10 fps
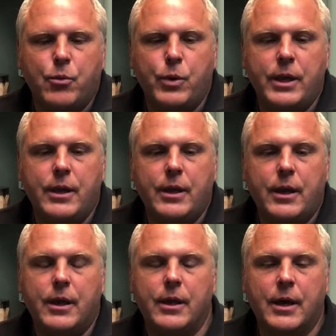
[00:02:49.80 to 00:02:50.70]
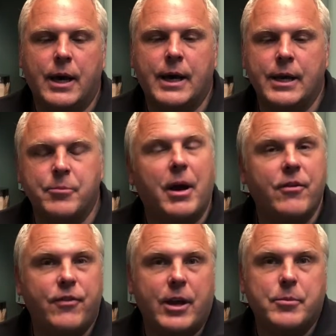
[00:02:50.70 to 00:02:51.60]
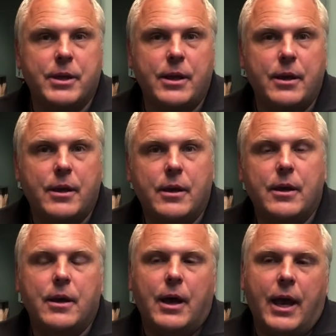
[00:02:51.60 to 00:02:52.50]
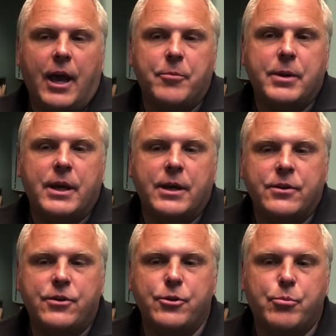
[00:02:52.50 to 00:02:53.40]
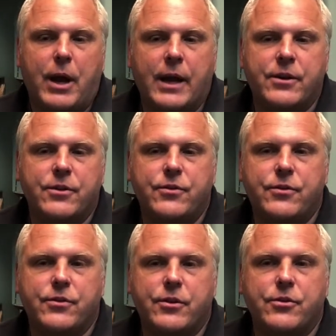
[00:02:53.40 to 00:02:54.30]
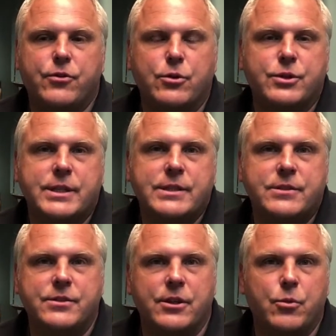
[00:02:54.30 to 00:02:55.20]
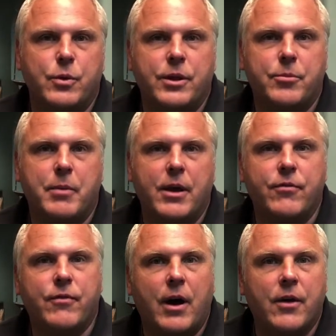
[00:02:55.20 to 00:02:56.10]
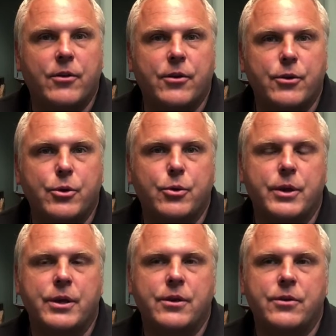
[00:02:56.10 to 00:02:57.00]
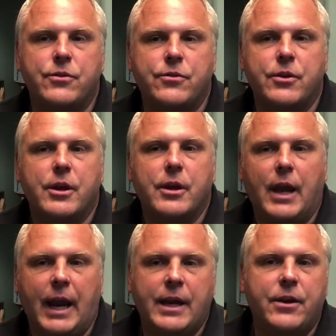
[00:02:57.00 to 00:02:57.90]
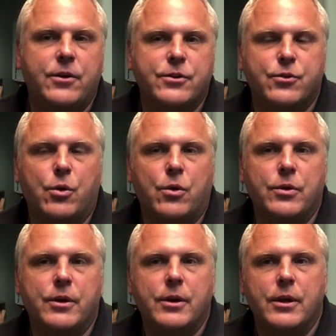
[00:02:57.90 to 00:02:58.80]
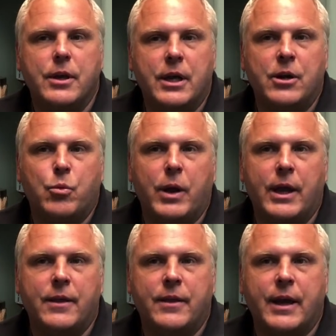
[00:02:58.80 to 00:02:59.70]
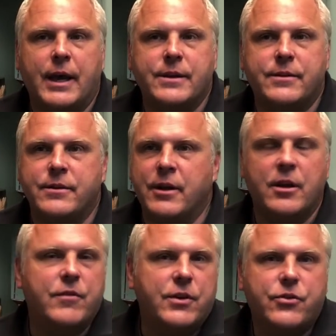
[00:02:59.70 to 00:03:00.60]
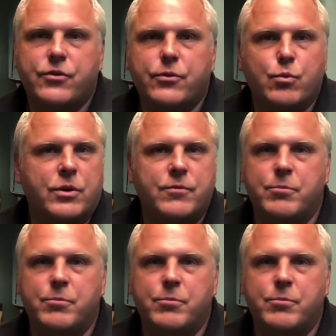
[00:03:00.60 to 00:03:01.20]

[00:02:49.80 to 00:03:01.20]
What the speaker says: we, in my family, have begun to practice social distancing with my father, who is 80 years old, in a way that none of us would